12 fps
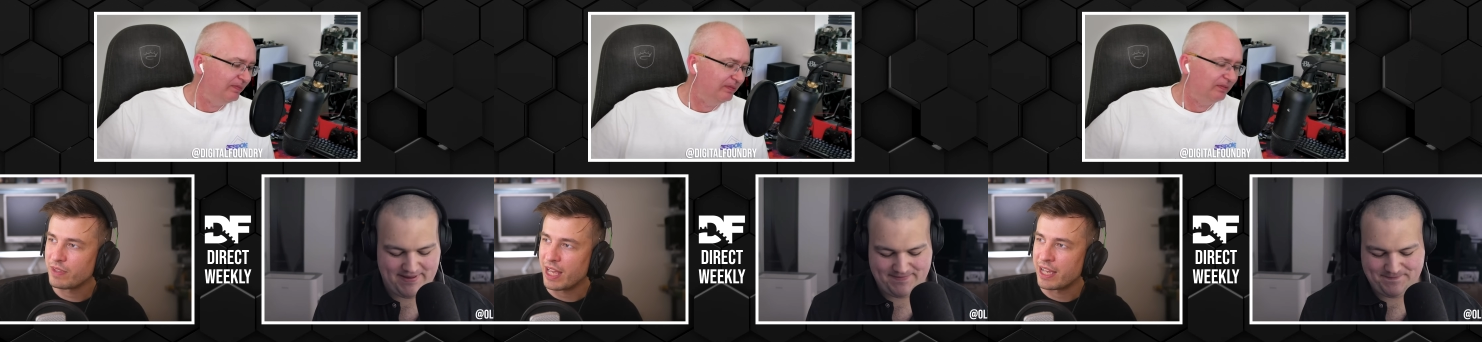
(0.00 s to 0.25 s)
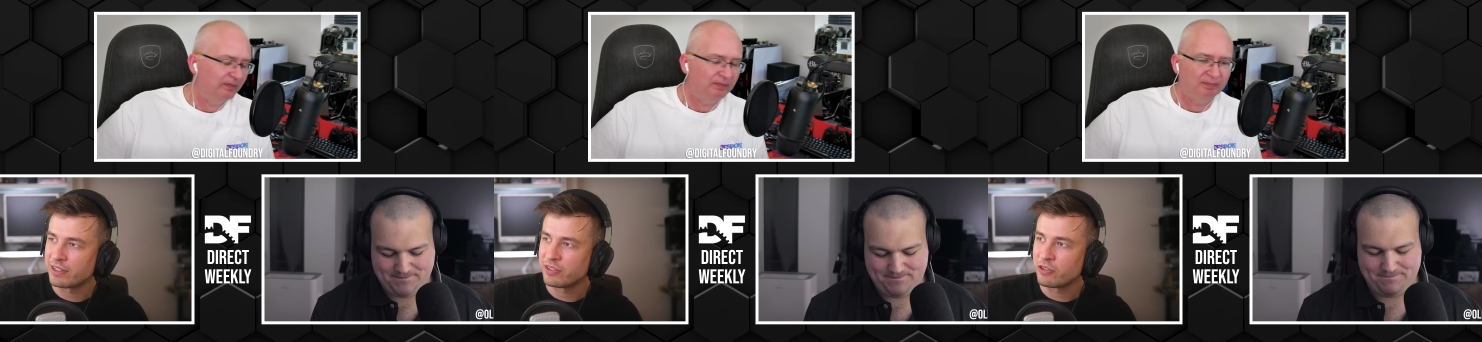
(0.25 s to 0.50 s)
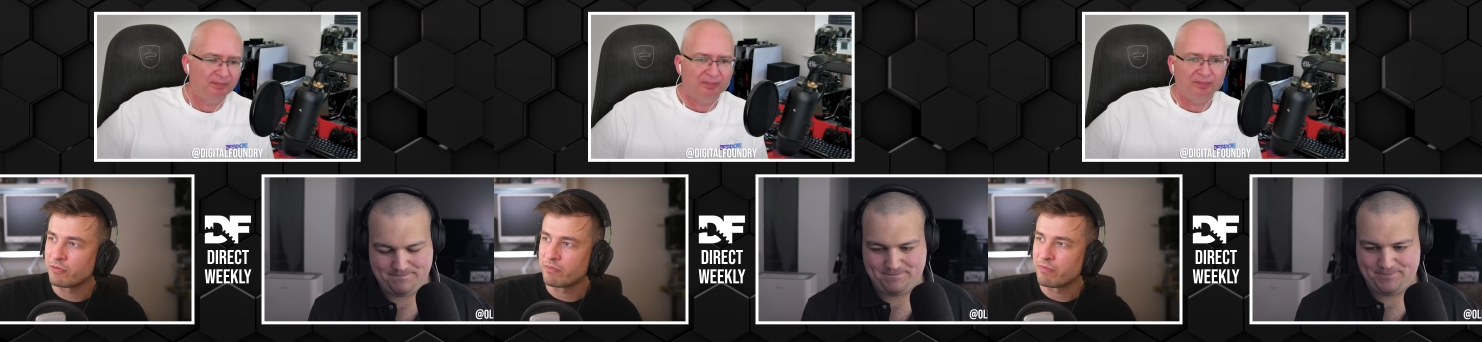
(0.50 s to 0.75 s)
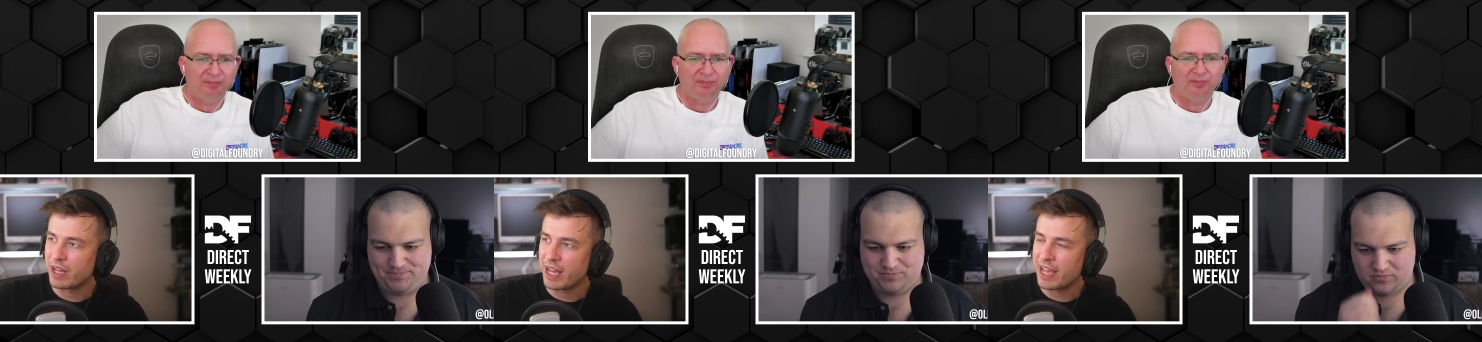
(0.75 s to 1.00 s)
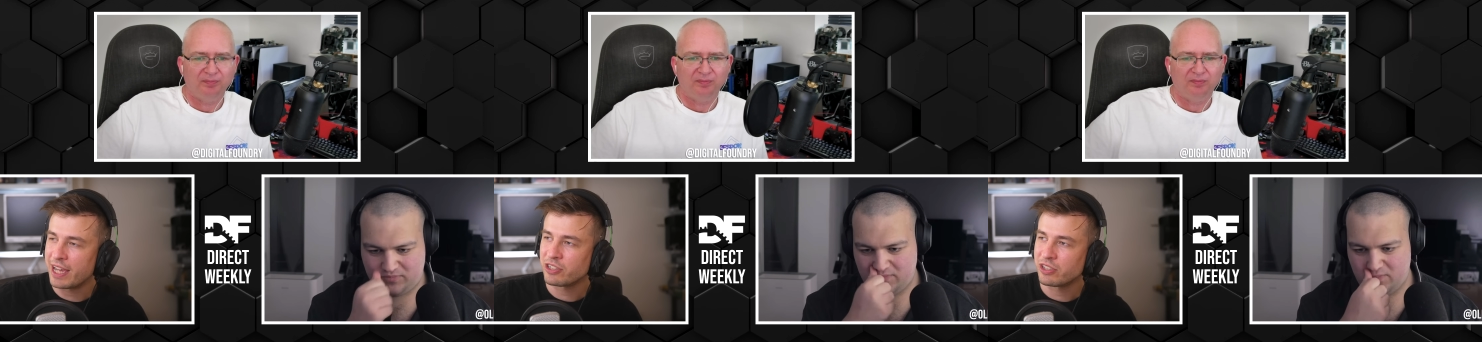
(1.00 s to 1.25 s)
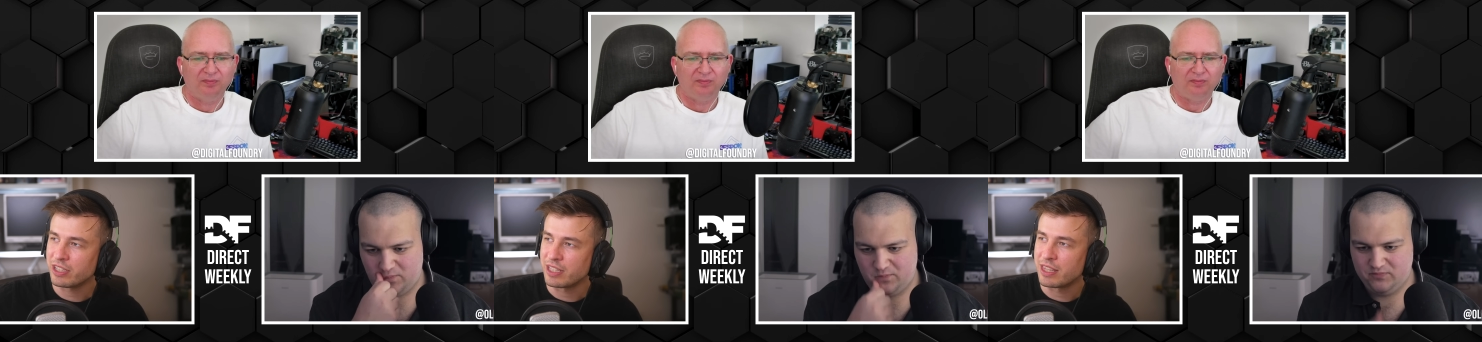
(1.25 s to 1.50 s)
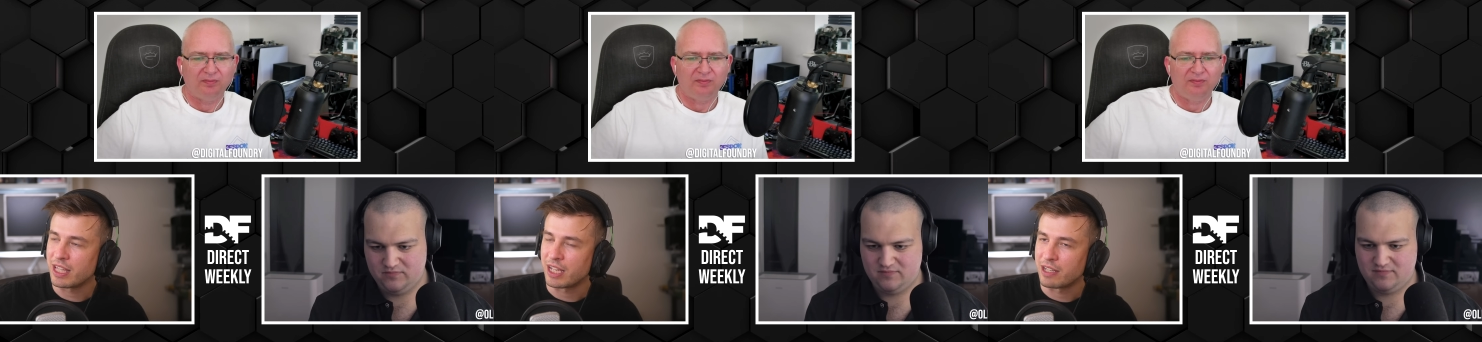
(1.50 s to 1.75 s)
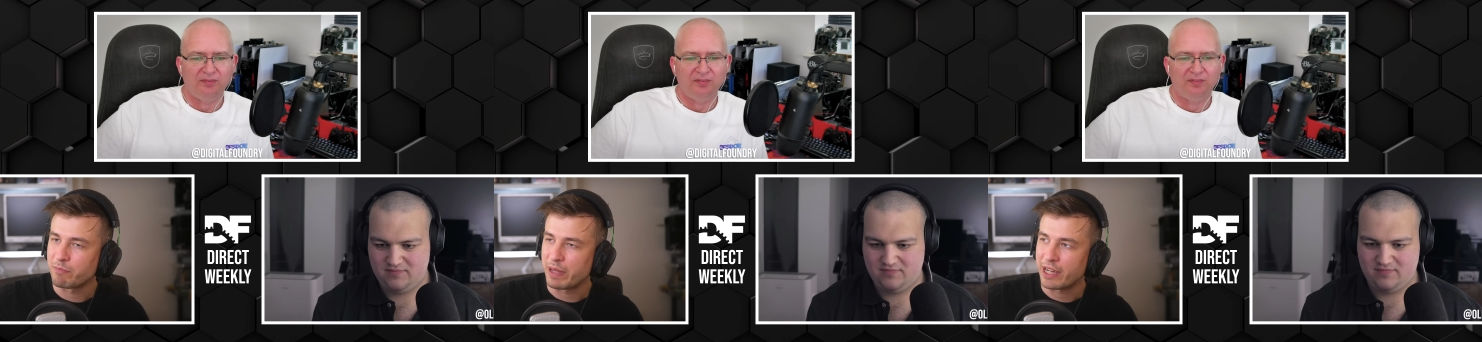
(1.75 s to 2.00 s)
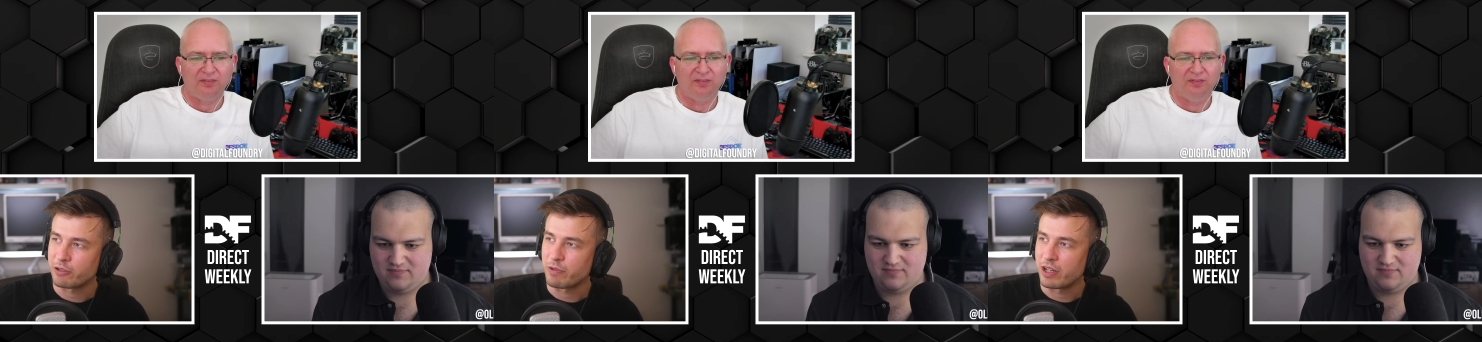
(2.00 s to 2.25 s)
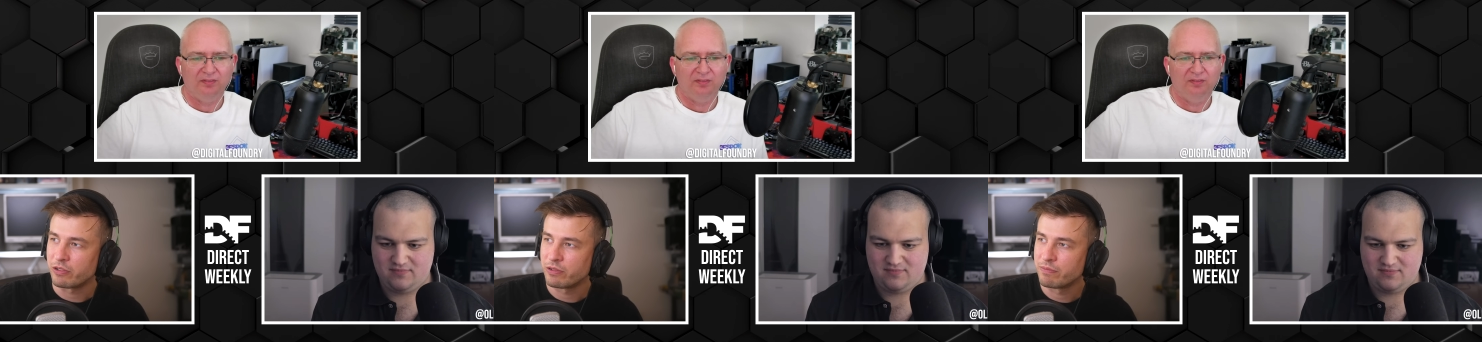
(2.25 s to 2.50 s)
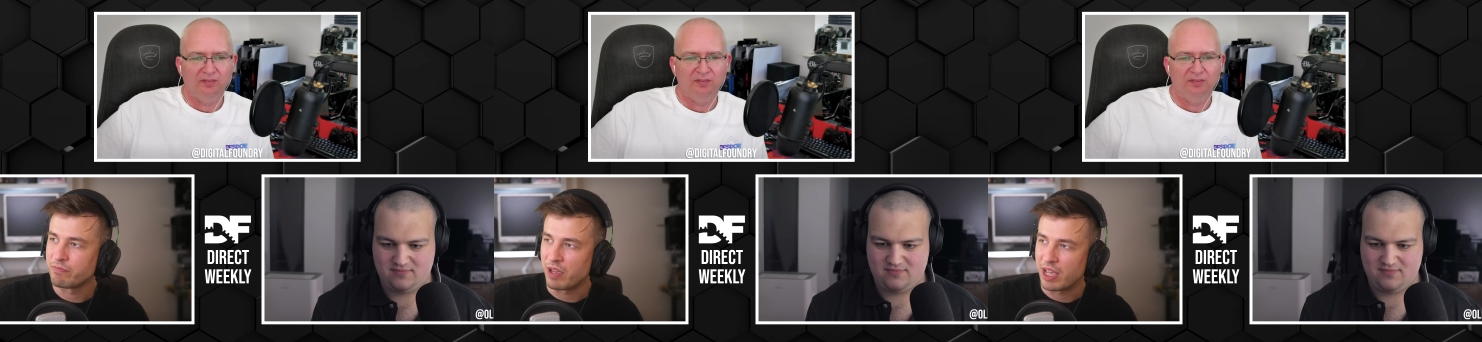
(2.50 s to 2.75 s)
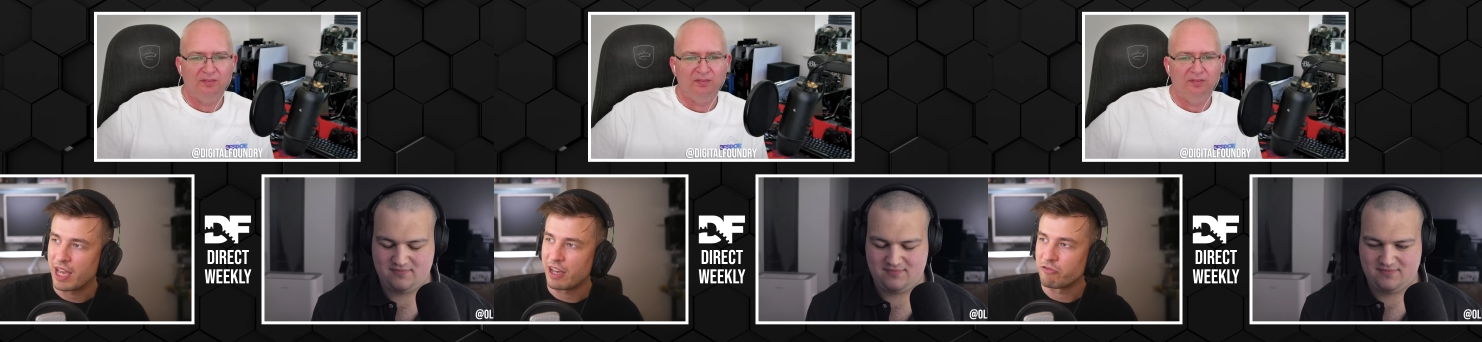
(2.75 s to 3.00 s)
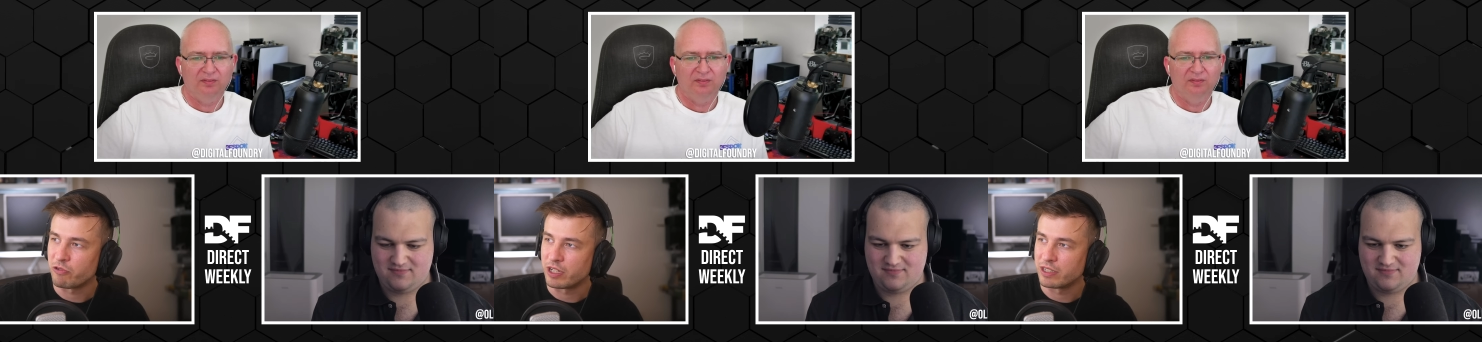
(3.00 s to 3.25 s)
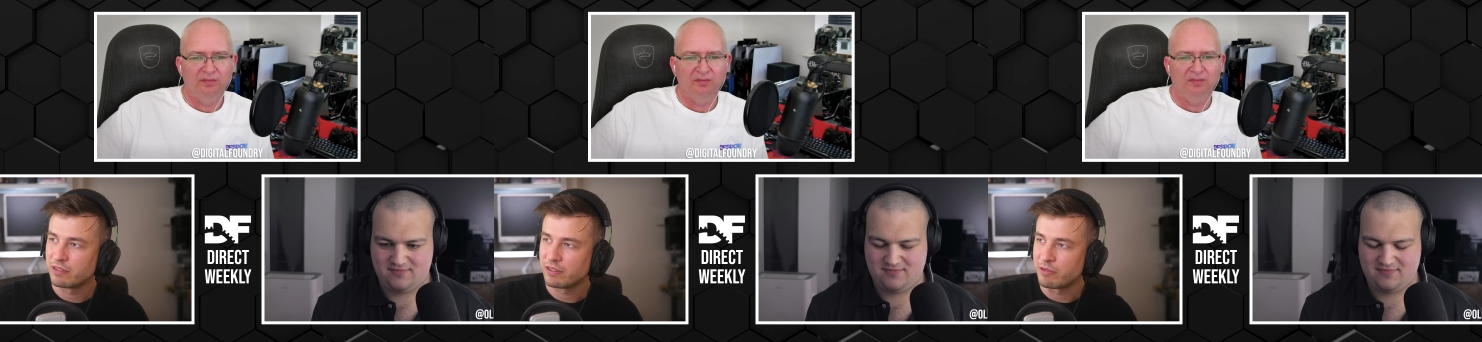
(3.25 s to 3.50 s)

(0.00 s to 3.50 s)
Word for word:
Speaker 1: I assume I actually think Blackwell may have one.